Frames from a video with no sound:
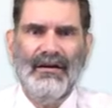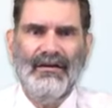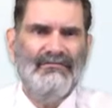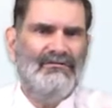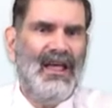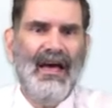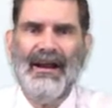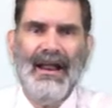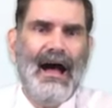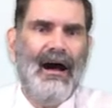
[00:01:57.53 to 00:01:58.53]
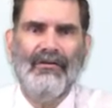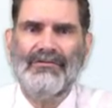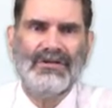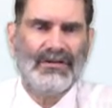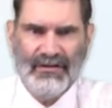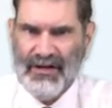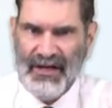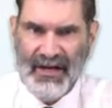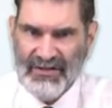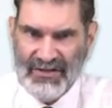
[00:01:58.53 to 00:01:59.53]
netted out
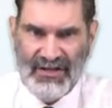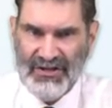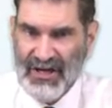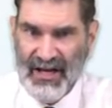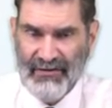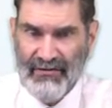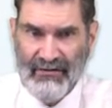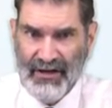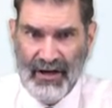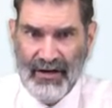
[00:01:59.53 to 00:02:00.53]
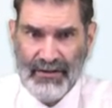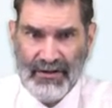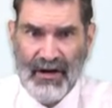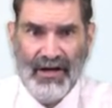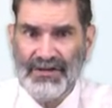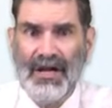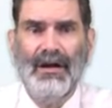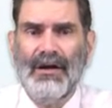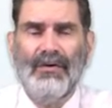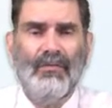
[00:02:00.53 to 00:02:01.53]
against each other and arbitraged.
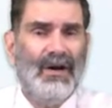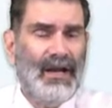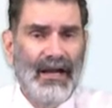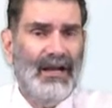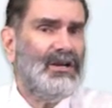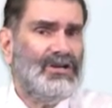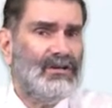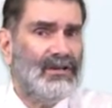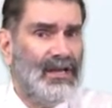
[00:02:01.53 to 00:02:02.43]
What actually